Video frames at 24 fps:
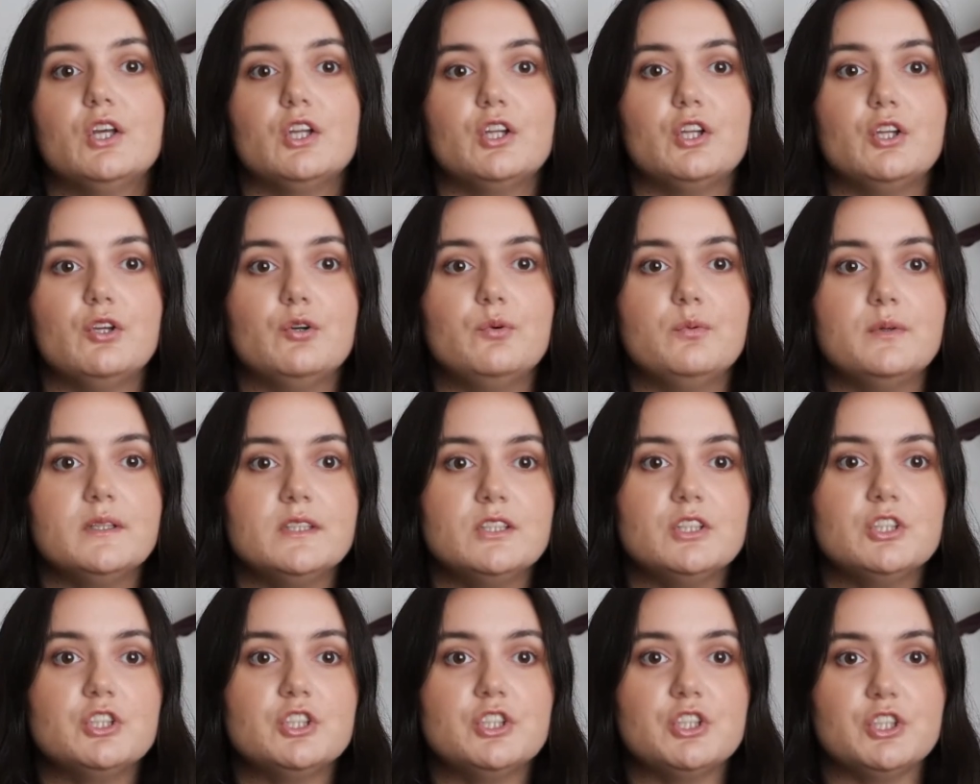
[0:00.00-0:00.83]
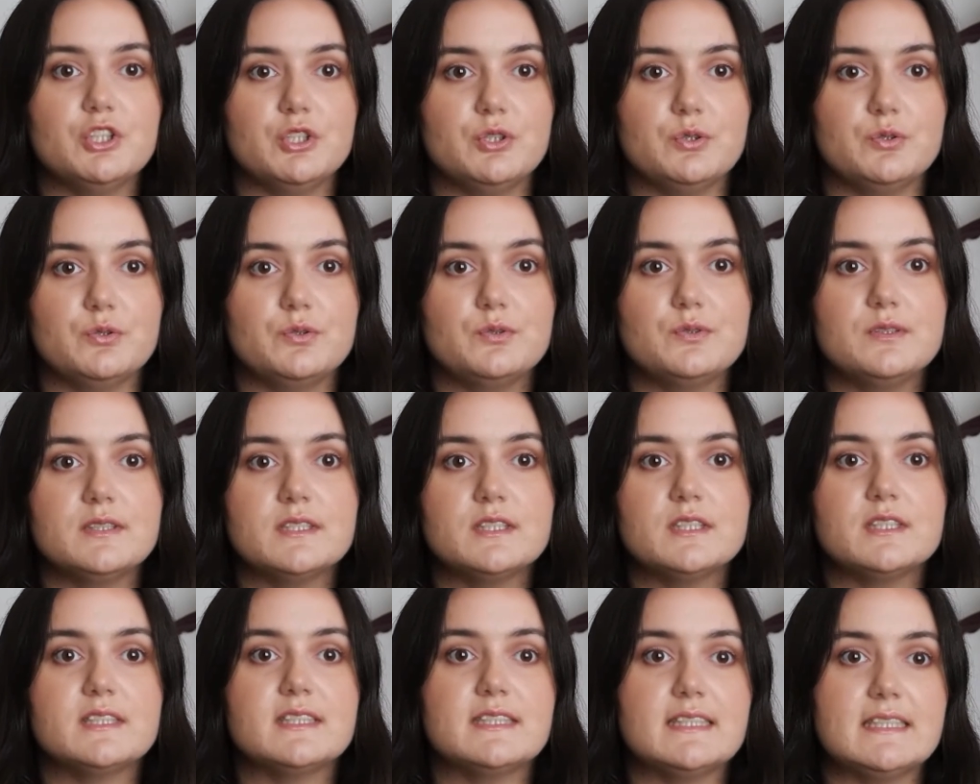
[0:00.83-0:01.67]
You would
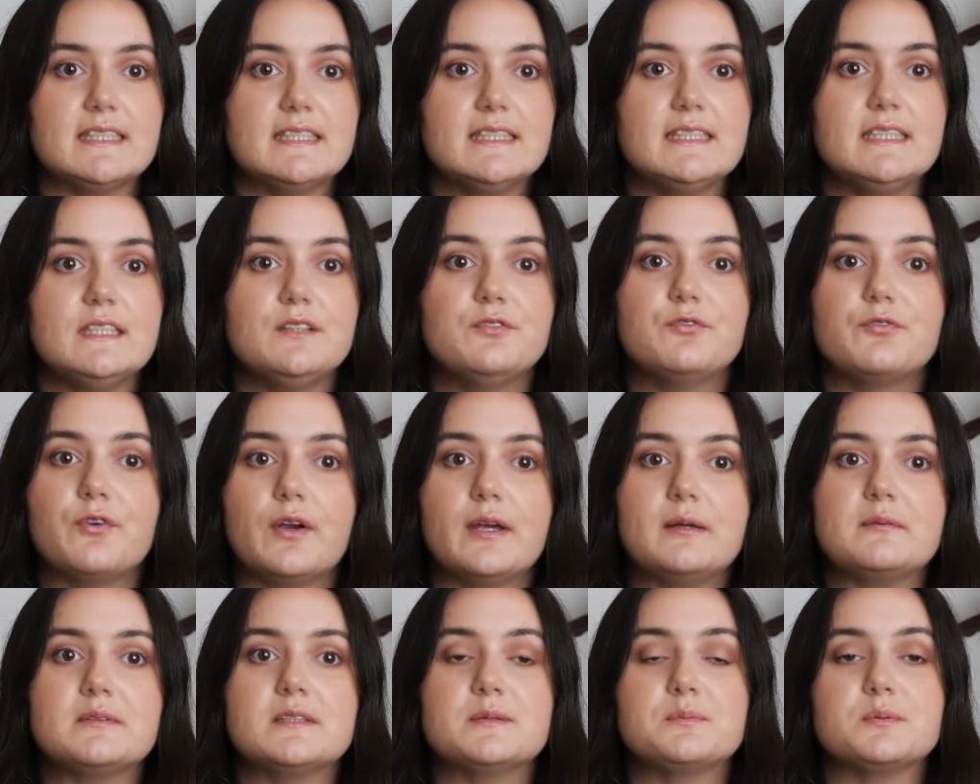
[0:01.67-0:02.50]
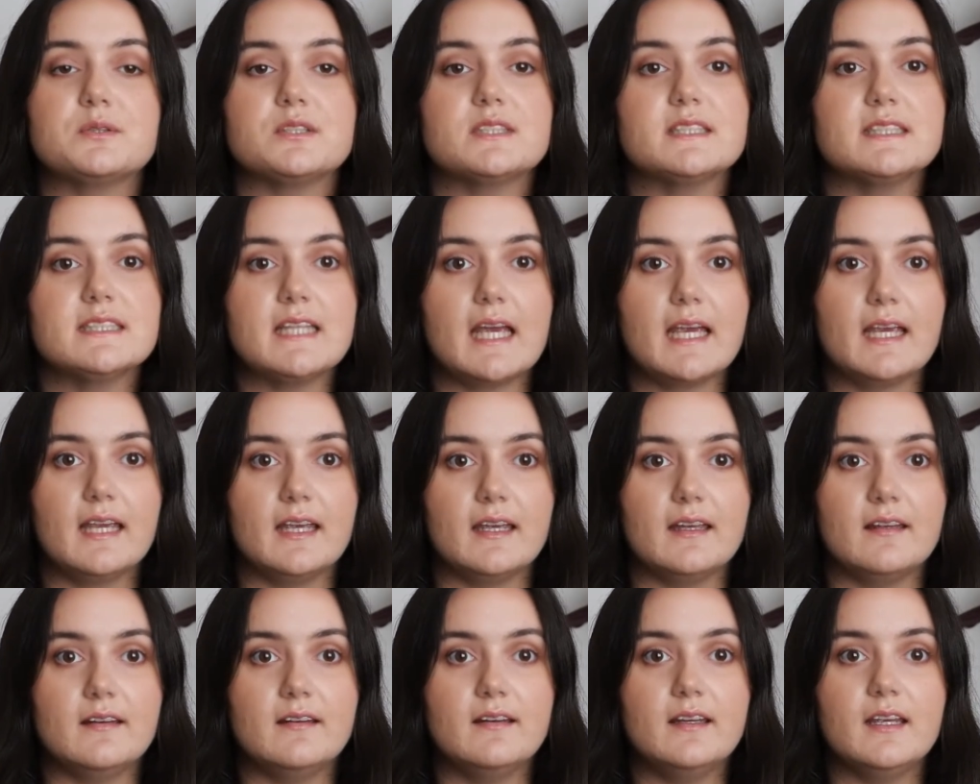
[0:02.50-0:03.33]
choose 60 frames per
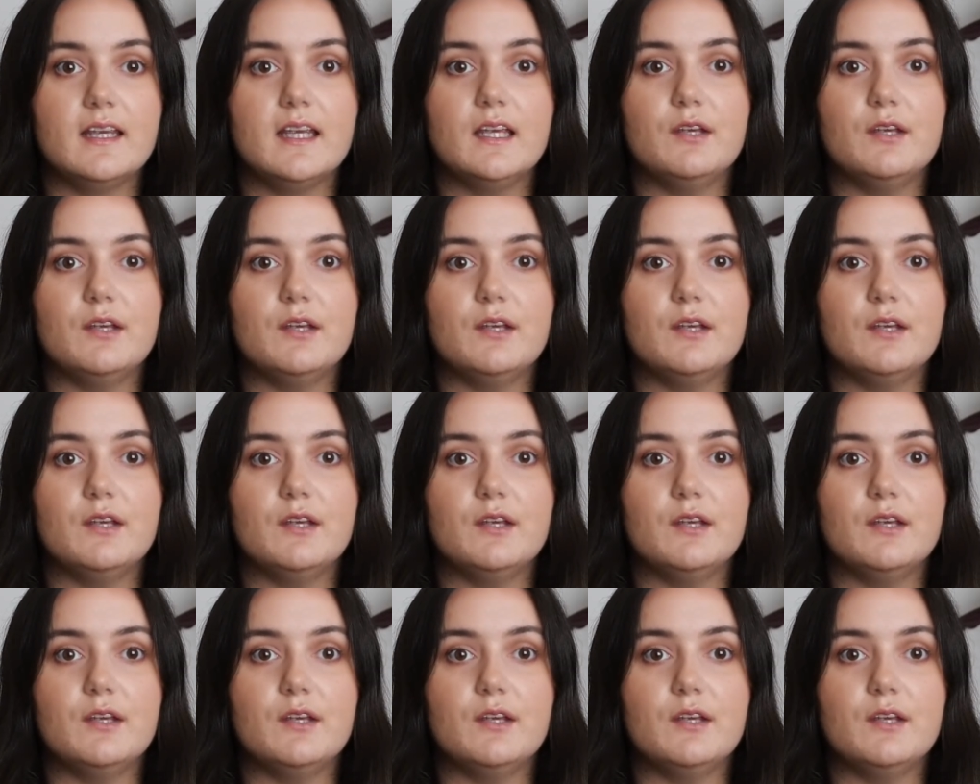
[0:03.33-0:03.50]
second